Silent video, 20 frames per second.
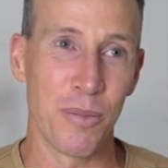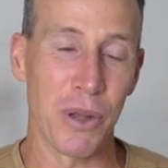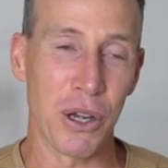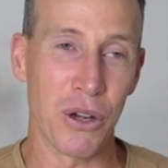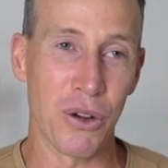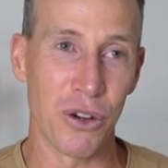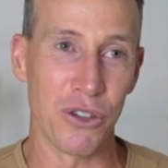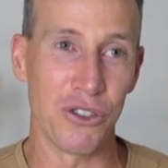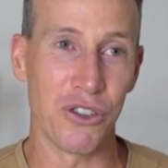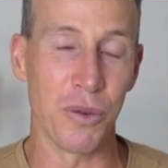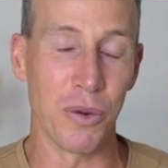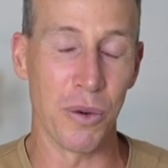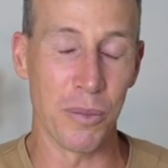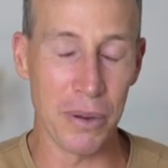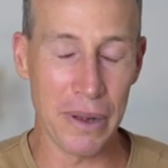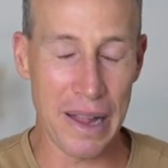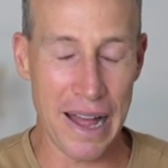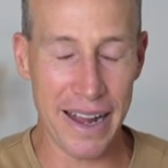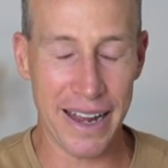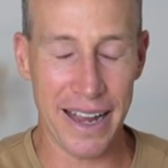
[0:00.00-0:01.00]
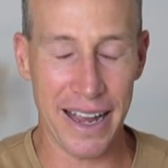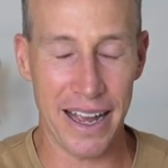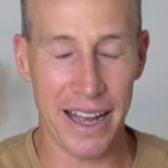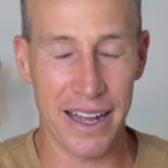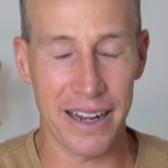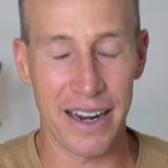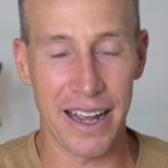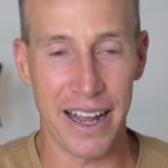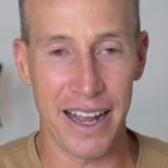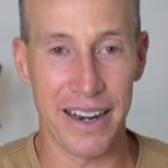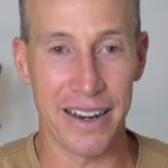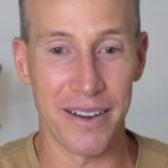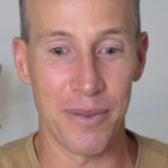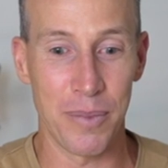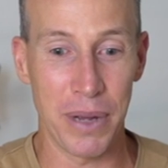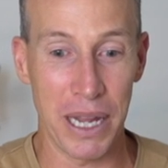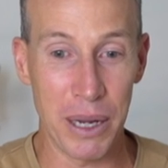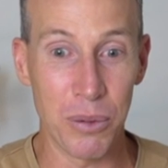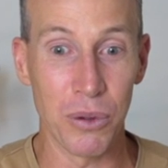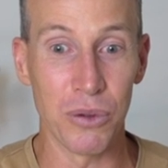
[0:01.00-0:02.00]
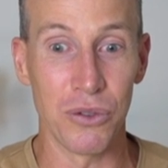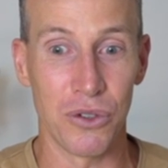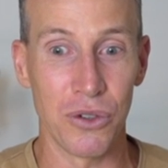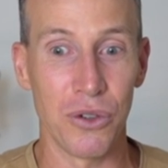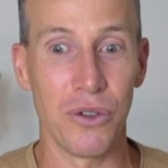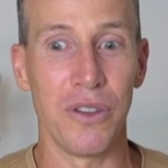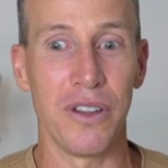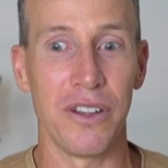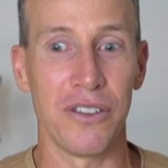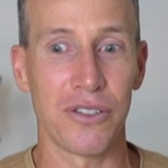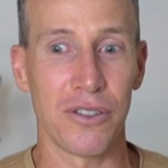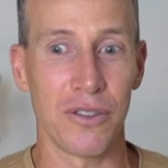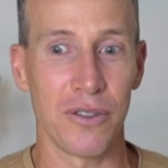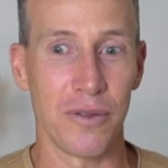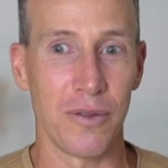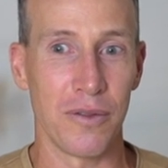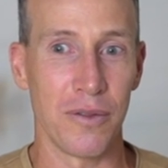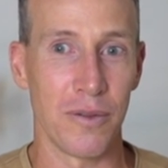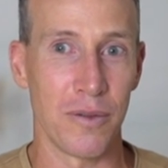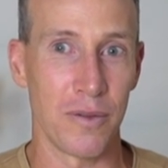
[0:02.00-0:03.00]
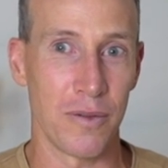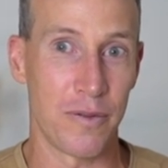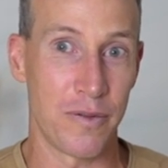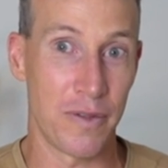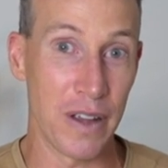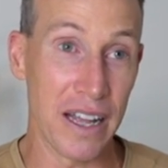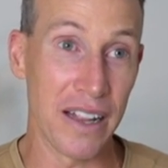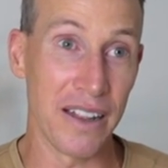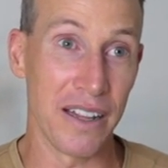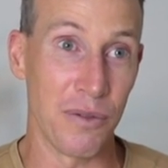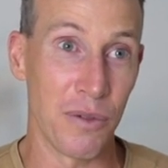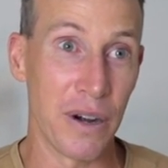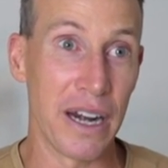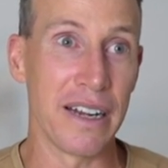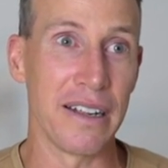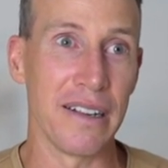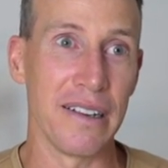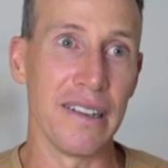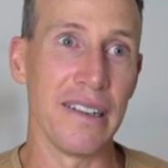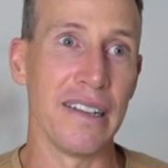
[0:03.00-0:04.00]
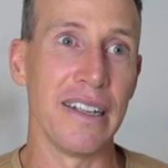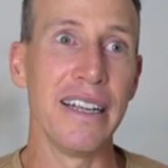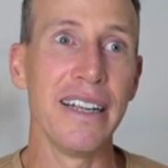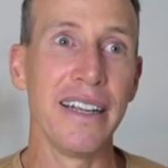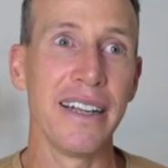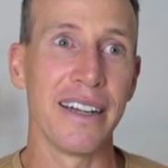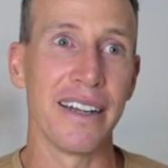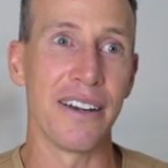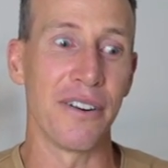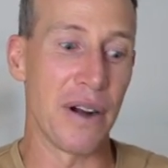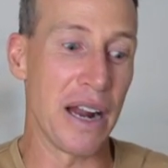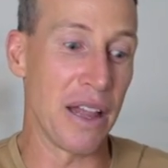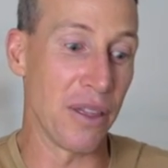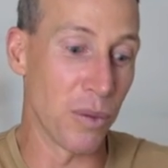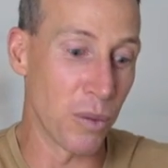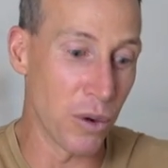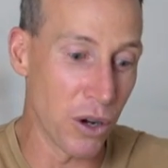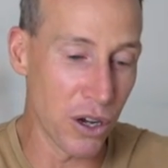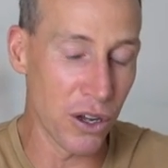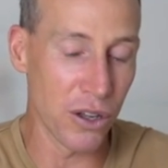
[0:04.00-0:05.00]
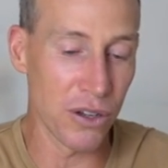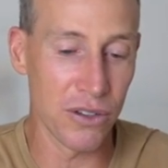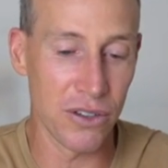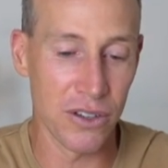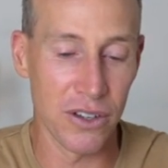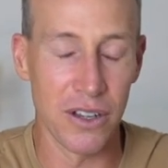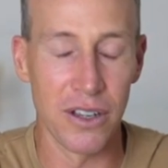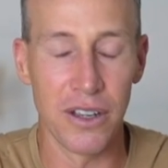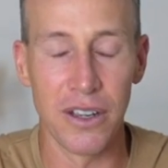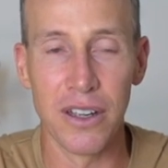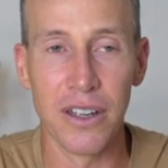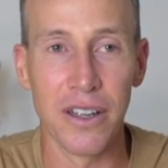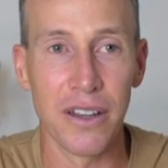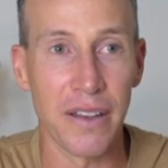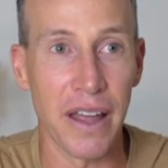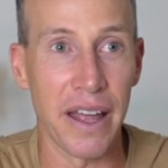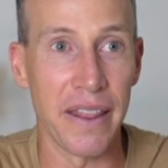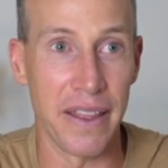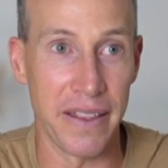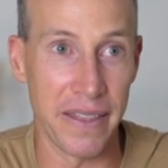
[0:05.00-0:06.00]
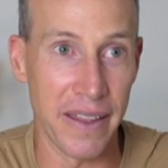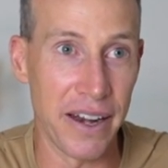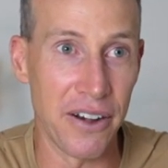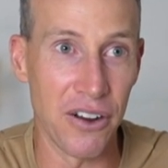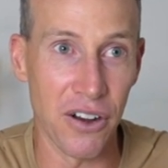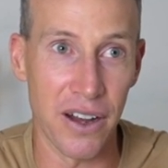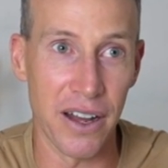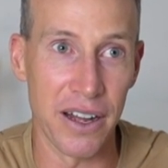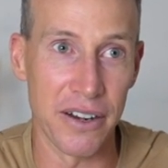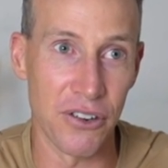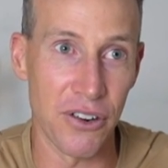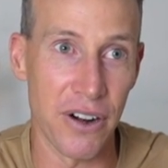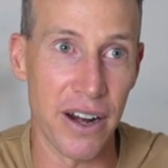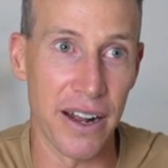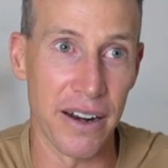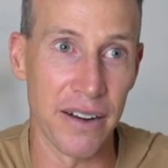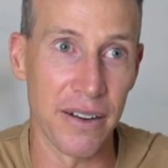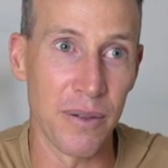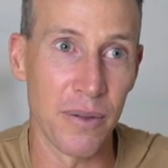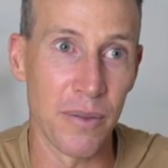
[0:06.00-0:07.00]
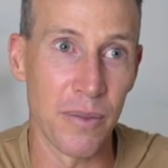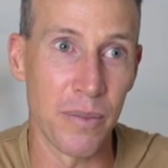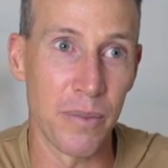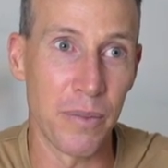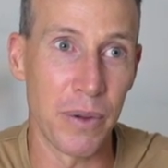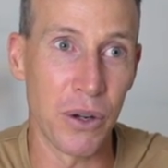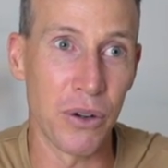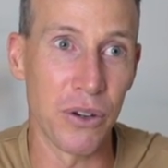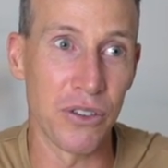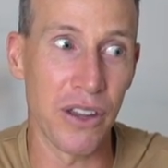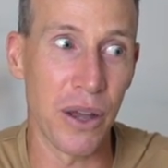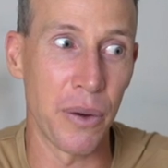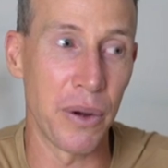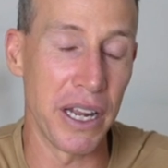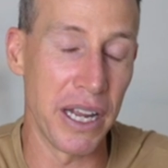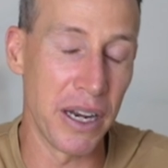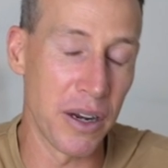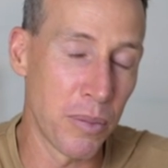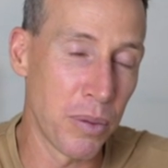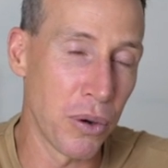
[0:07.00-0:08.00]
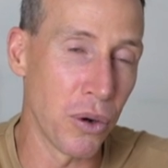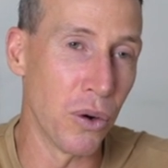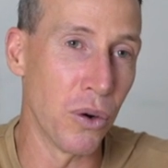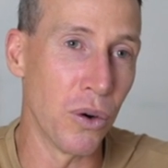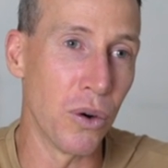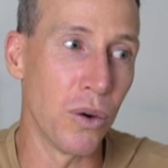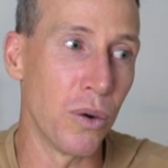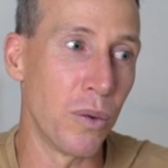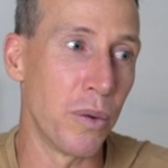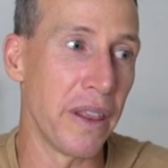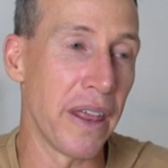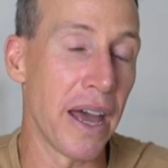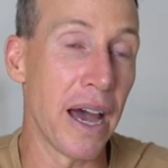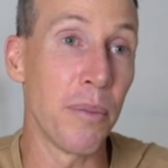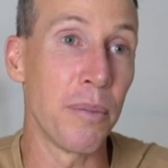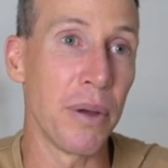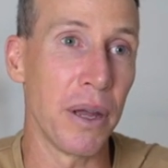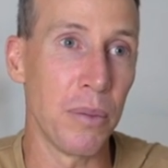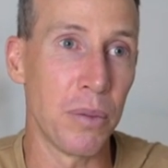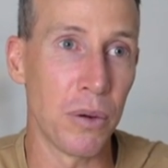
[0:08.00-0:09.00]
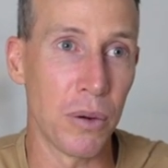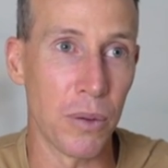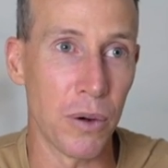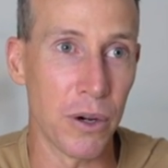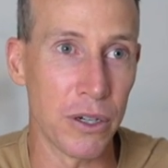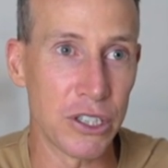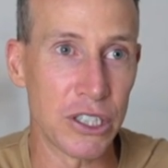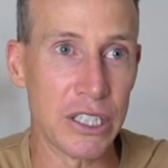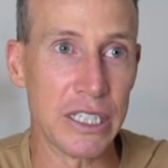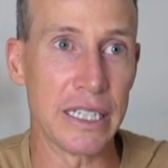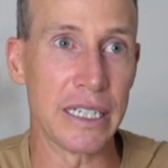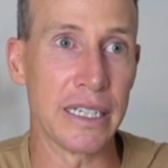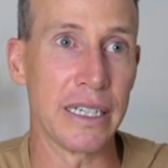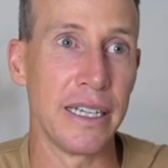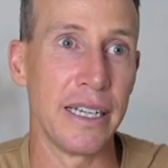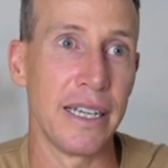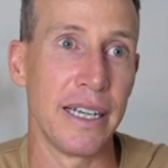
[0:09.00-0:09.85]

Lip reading: Because you will black out and people do this fairly regularly around the world that then they die and drown. Because they were in a pool without people watching